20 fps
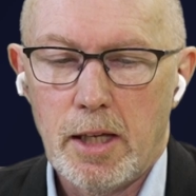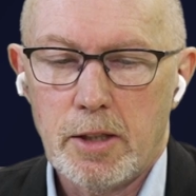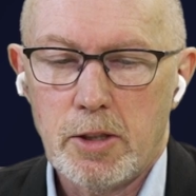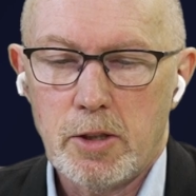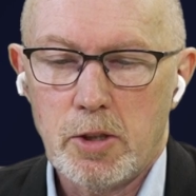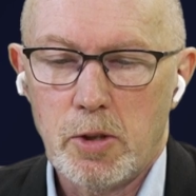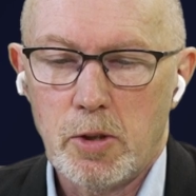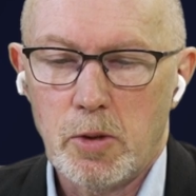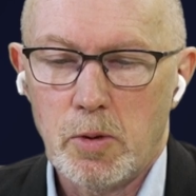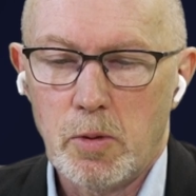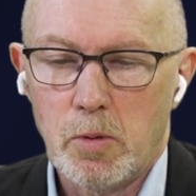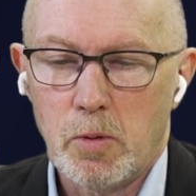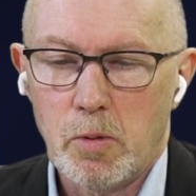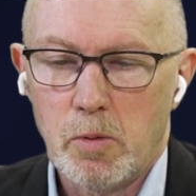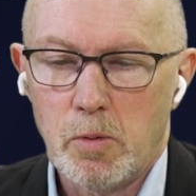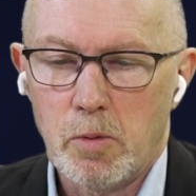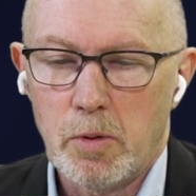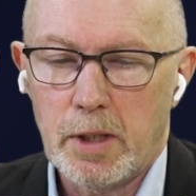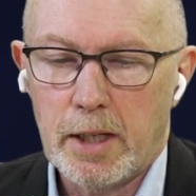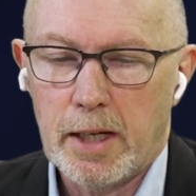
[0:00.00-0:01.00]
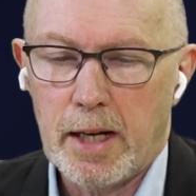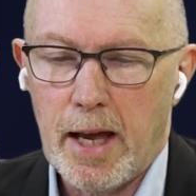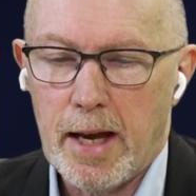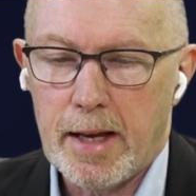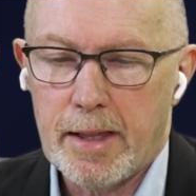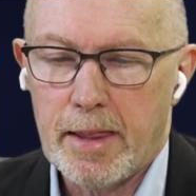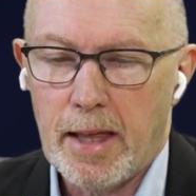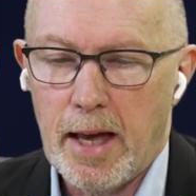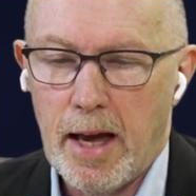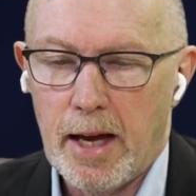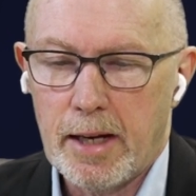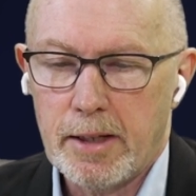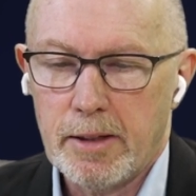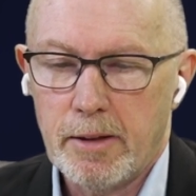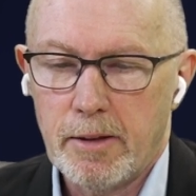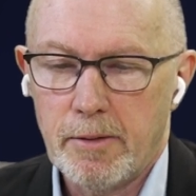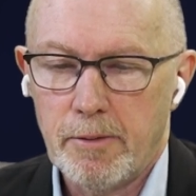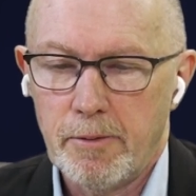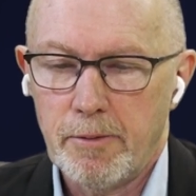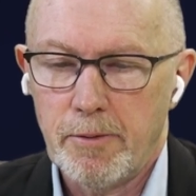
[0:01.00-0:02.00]
to neglect that
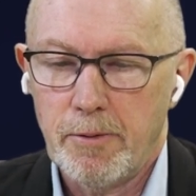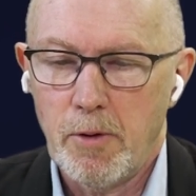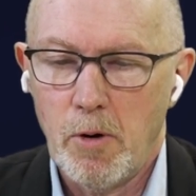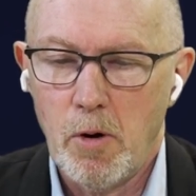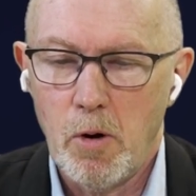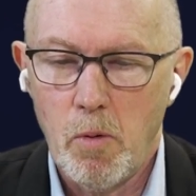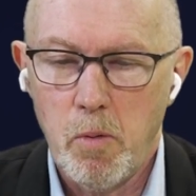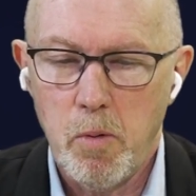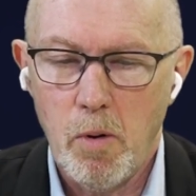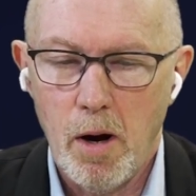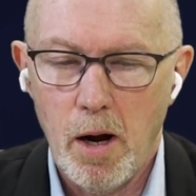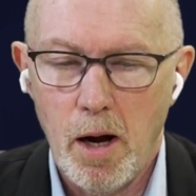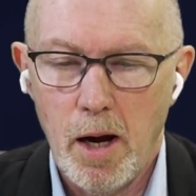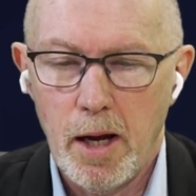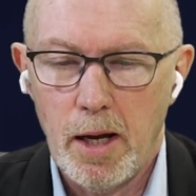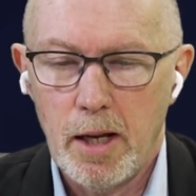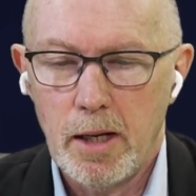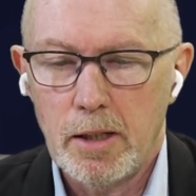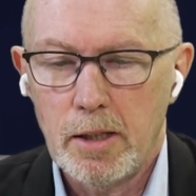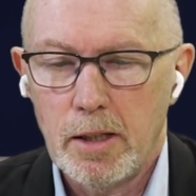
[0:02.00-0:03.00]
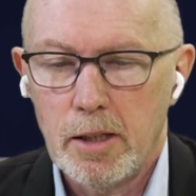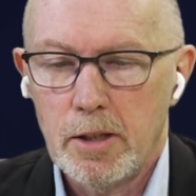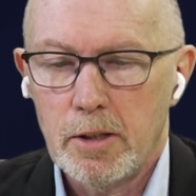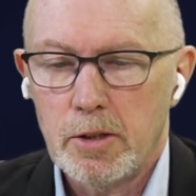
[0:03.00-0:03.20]
for a while,